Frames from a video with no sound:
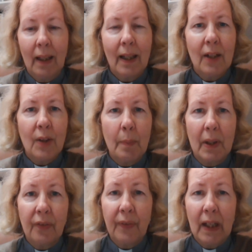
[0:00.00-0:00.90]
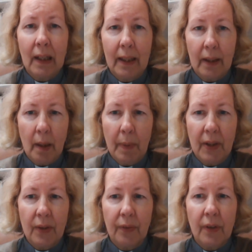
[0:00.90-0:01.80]
It's a bit fiddly at the
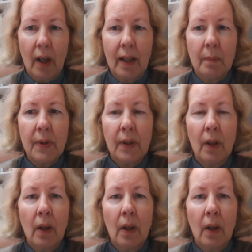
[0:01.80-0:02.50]
best of times,